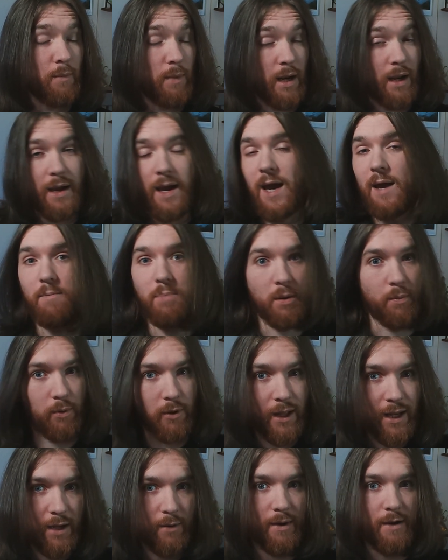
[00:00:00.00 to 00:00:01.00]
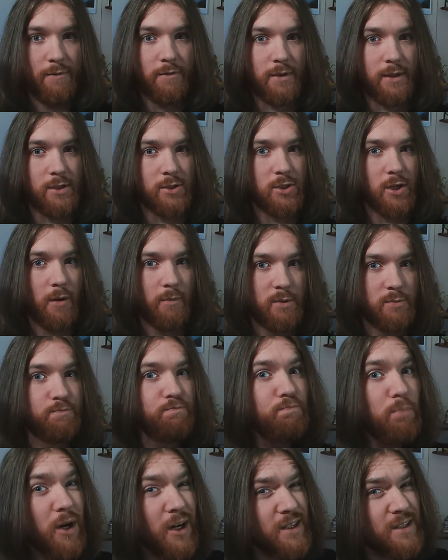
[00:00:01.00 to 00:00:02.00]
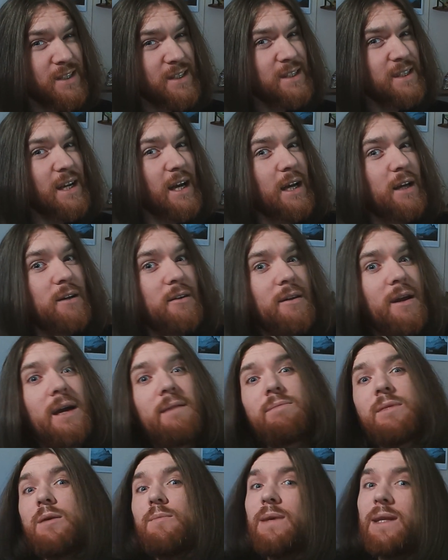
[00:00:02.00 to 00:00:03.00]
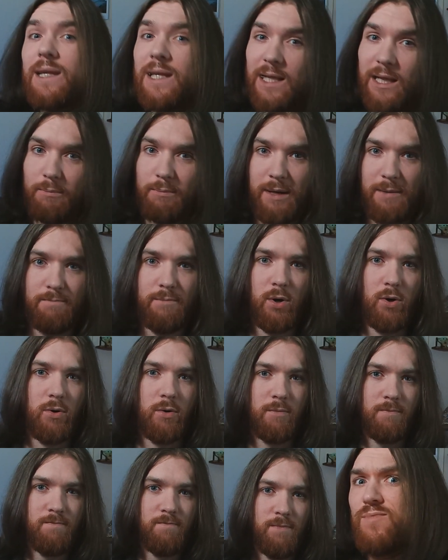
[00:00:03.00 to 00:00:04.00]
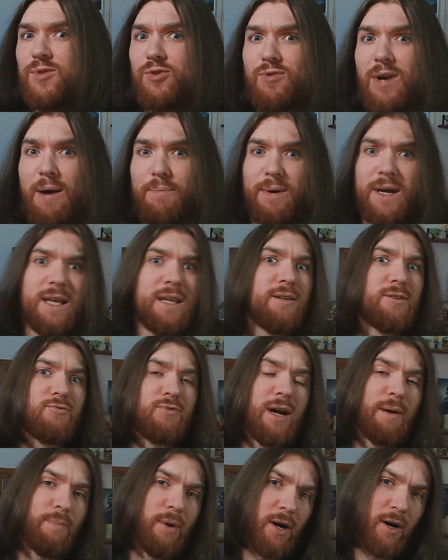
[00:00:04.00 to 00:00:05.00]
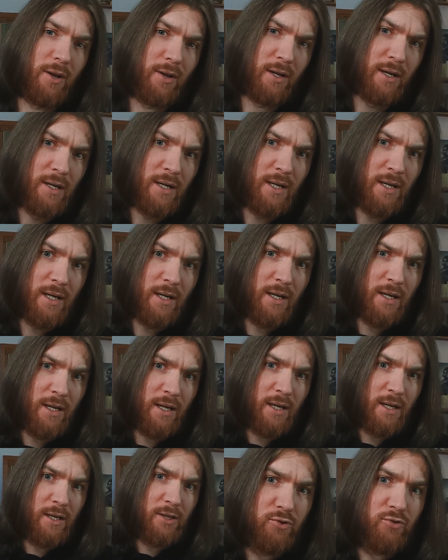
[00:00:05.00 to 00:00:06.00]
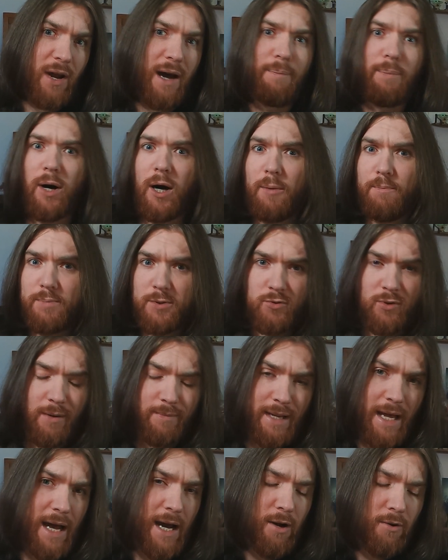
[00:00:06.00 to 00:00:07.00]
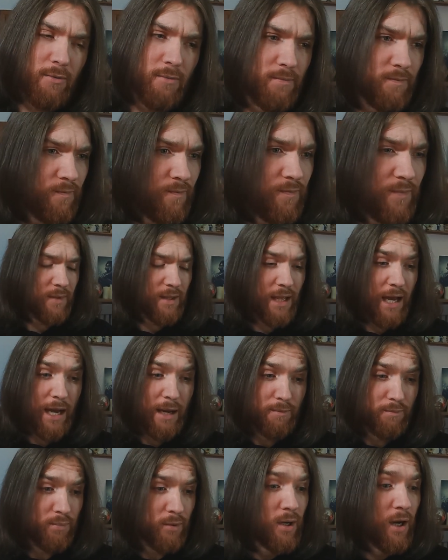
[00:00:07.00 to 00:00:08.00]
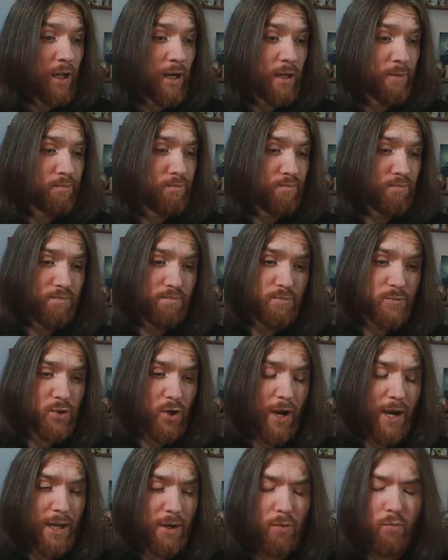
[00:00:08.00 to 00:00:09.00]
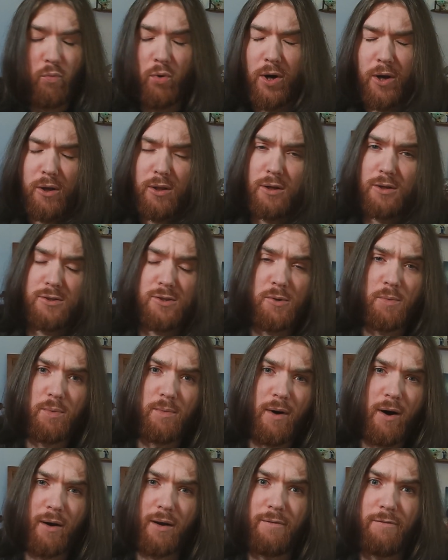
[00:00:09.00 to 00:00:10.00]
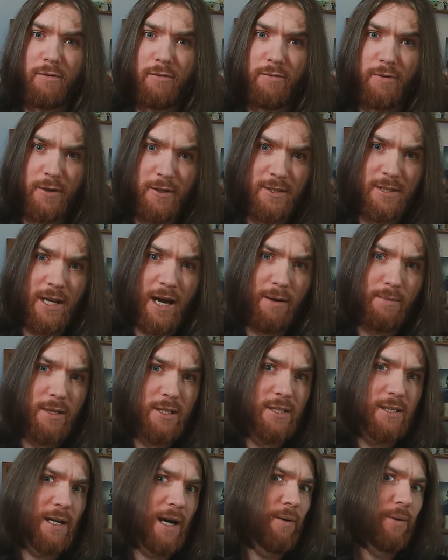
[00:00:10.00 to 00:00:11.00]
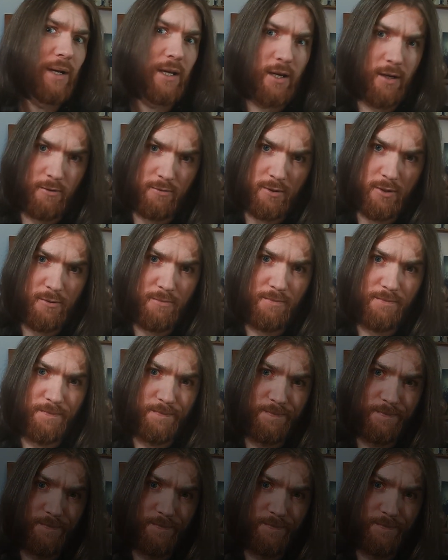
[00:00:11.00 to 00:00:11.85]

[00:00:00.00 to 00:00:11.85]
I mean, I hate people anyway for these jobs, but I could hate them a little bit more. Strap in, strap on, strap up, strap down. I'm gonna try and work in a supermarket for the first time and see how it goes.